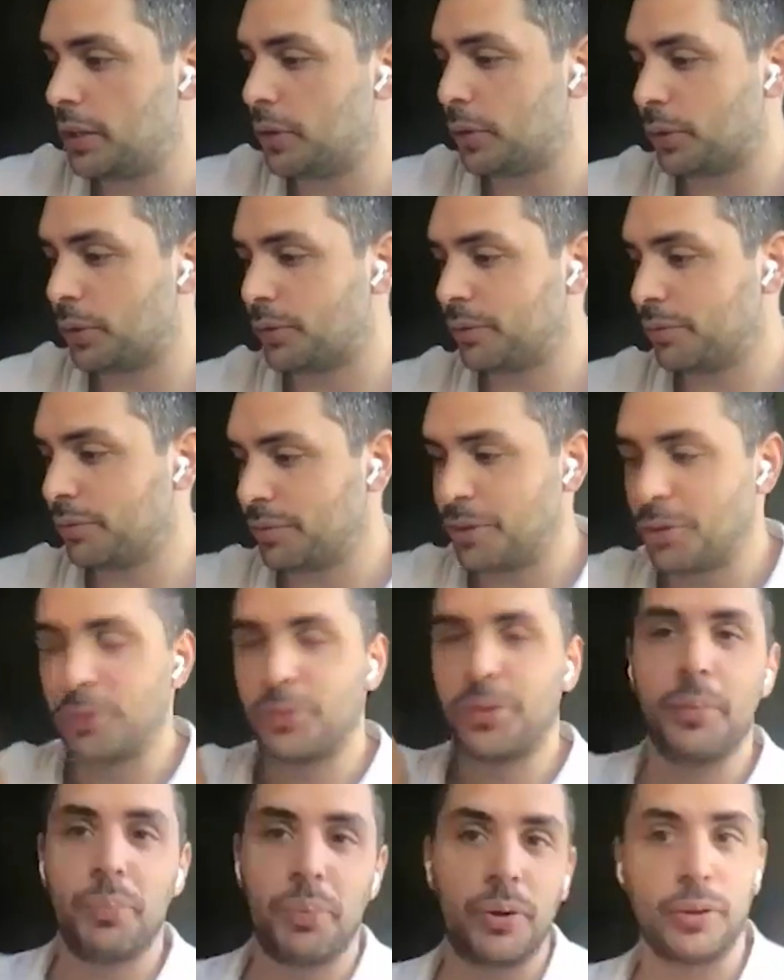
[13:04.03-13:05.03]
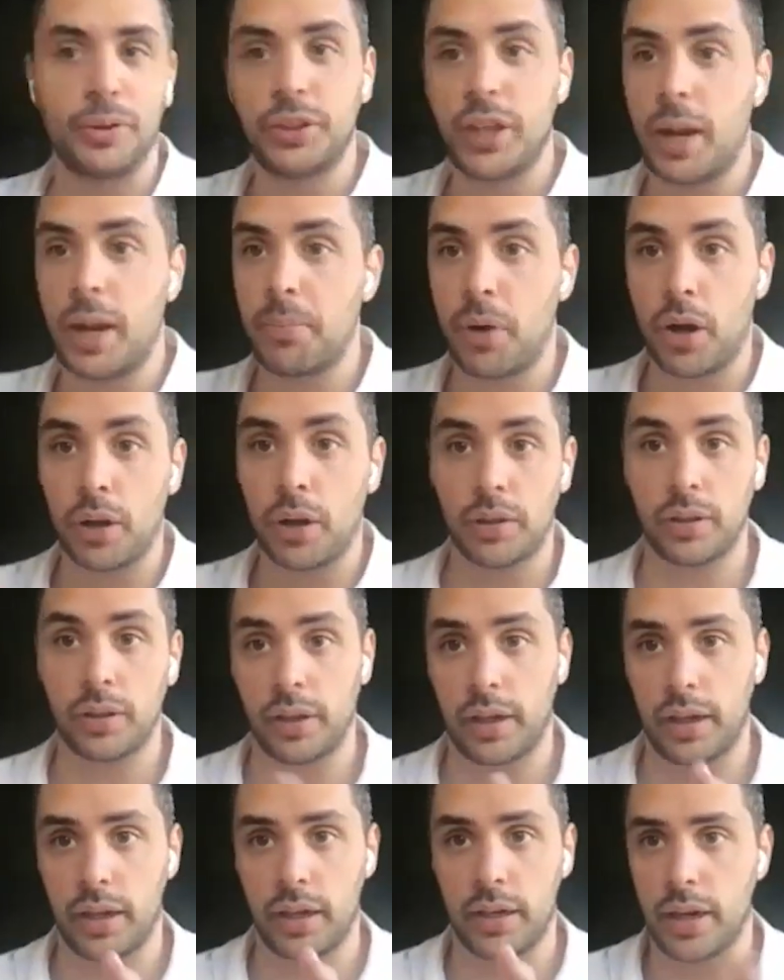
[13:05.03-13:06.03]
your typical chatbot,
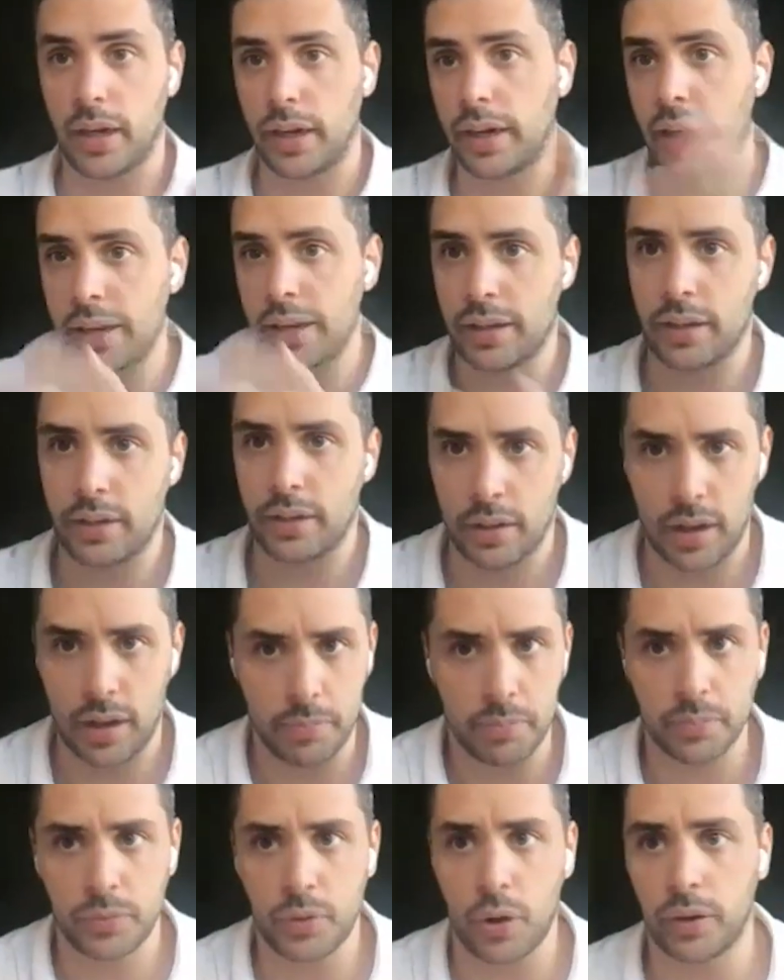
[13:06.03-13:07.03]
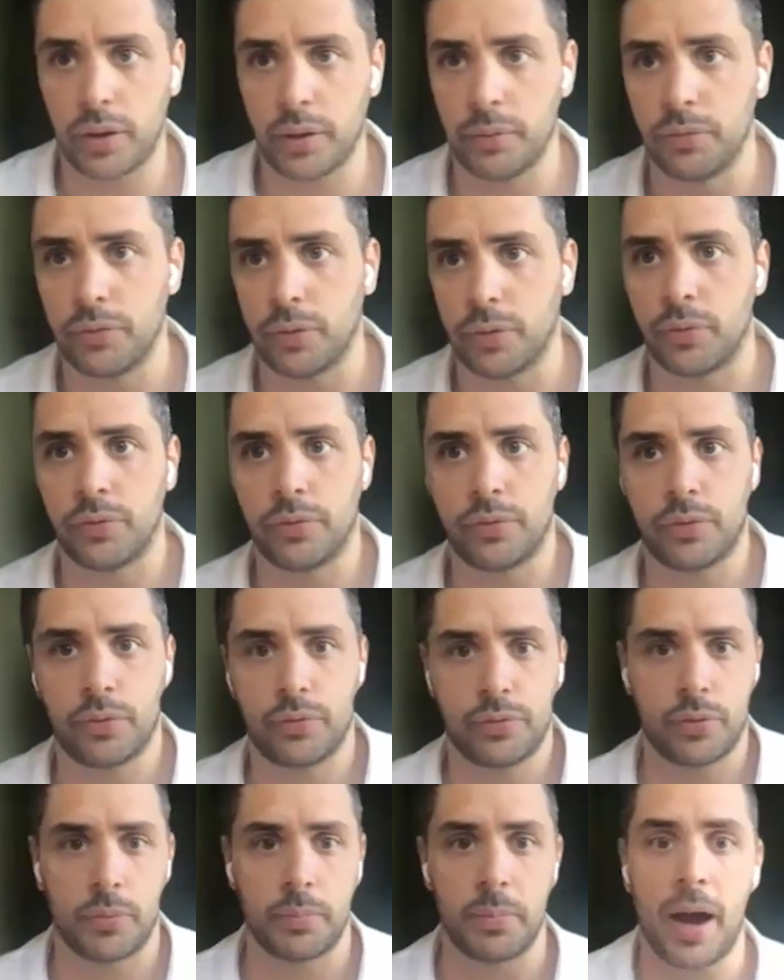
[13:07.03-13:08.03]
and again, I'm talking
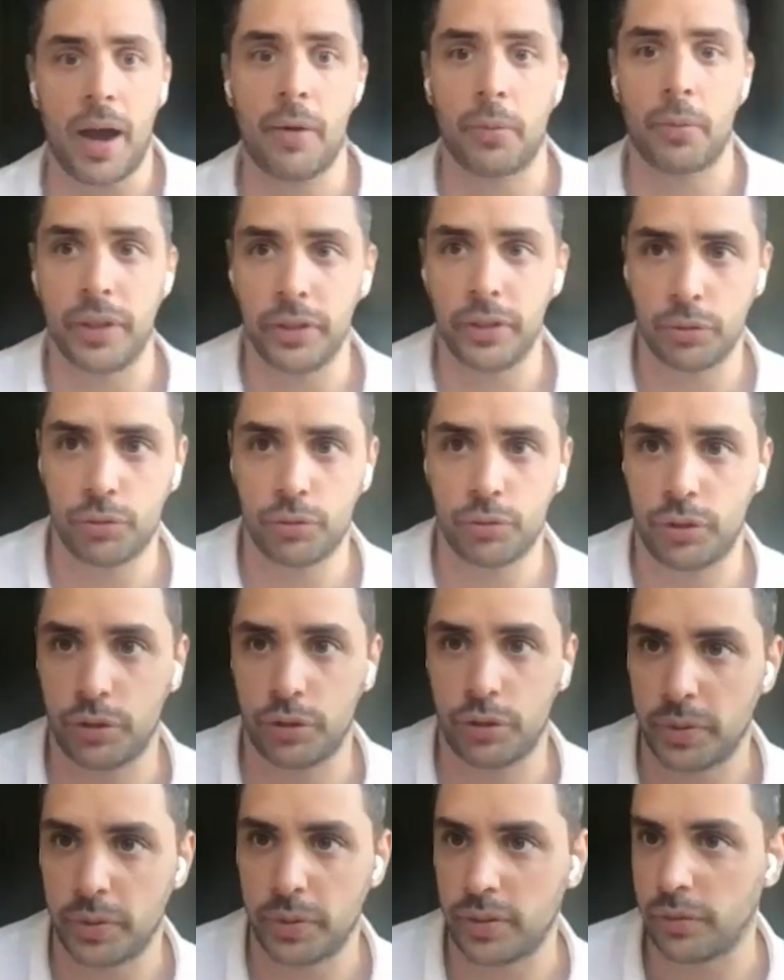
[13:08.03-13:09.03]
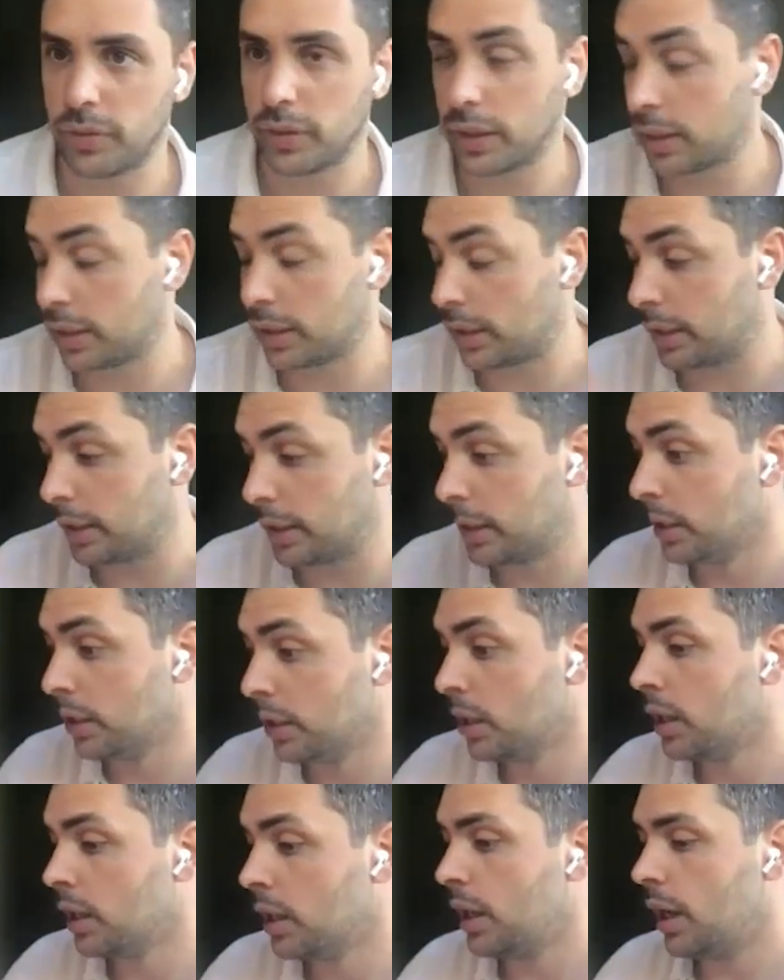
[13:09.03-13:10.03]
from our industry specifically,
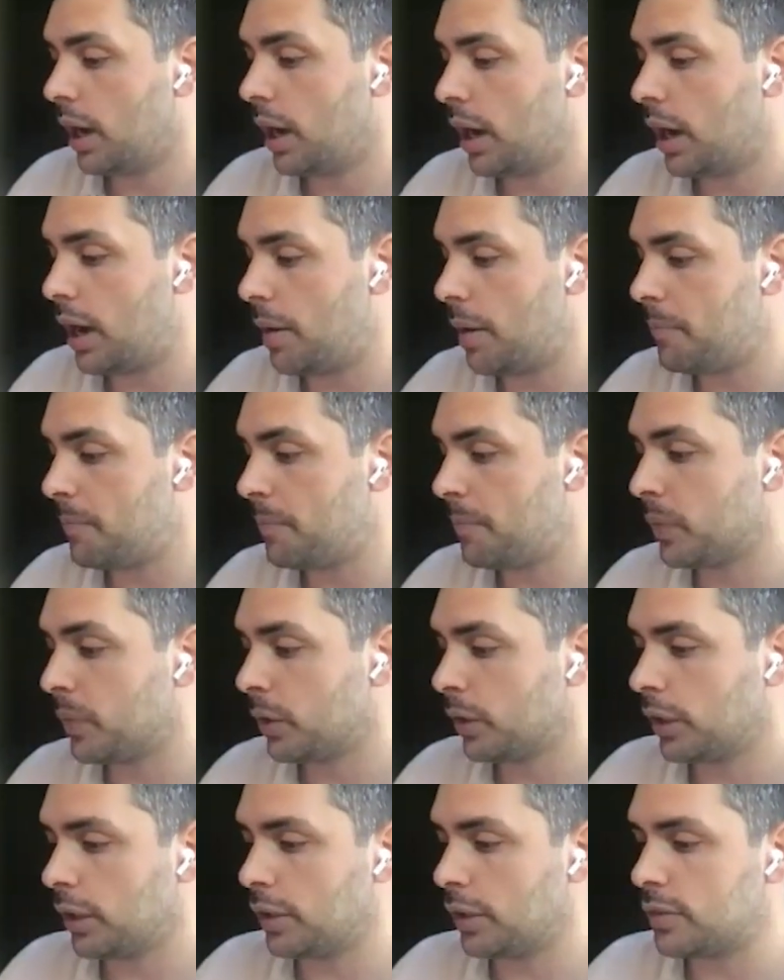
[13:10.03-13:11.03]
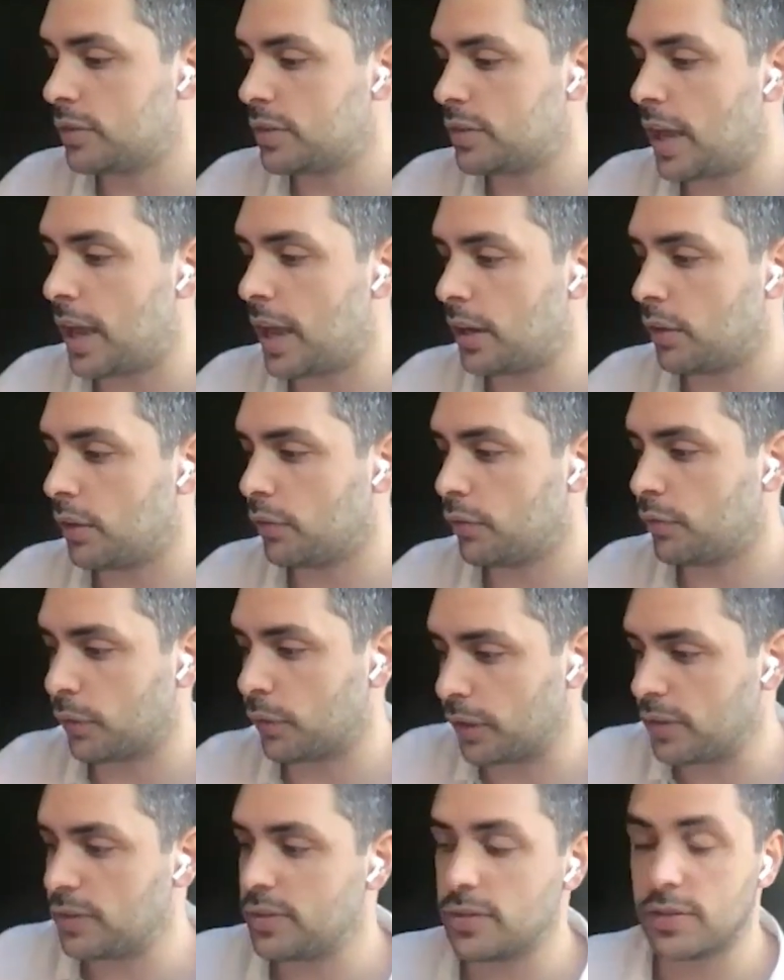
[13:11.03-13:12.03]
is that,
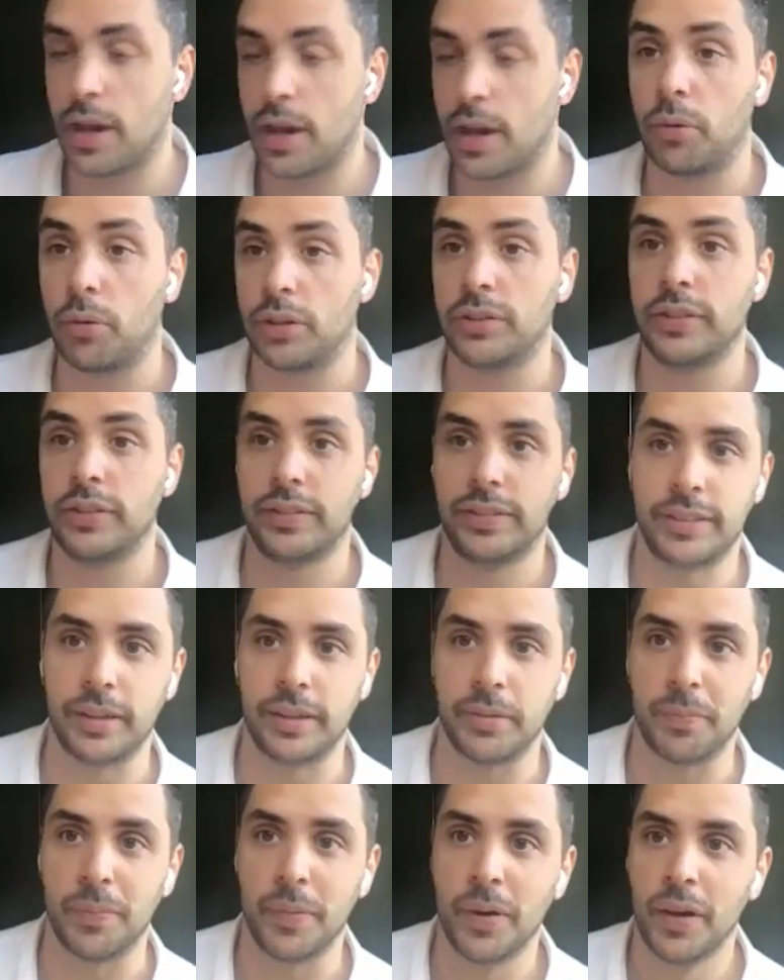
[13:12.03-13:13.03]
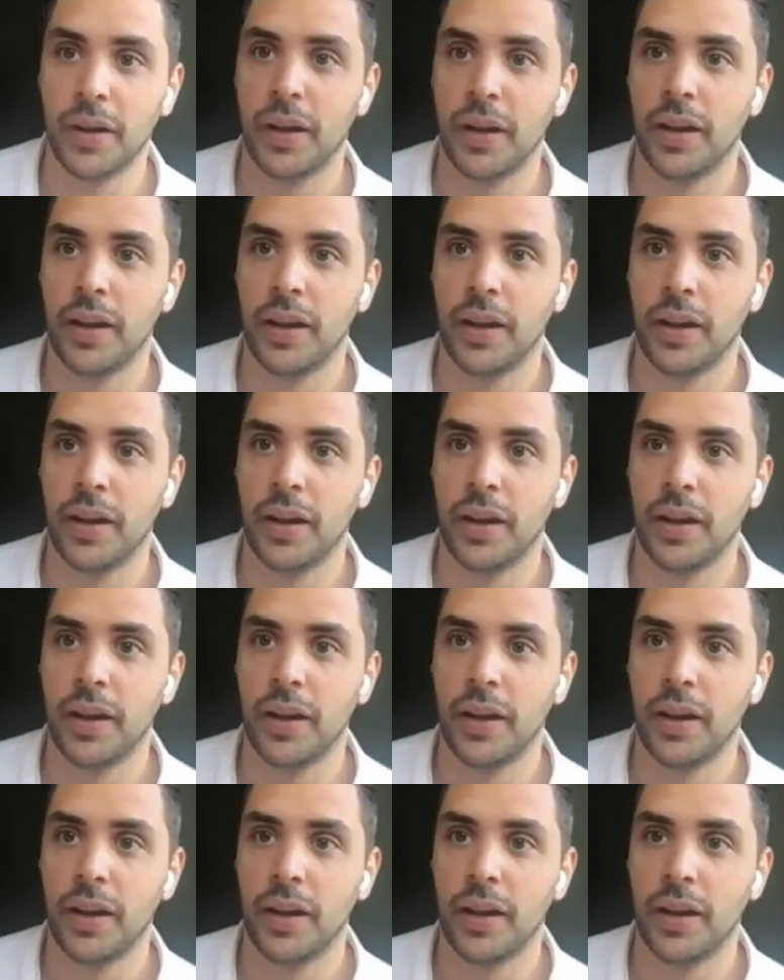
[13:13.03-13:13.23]
for instance, our system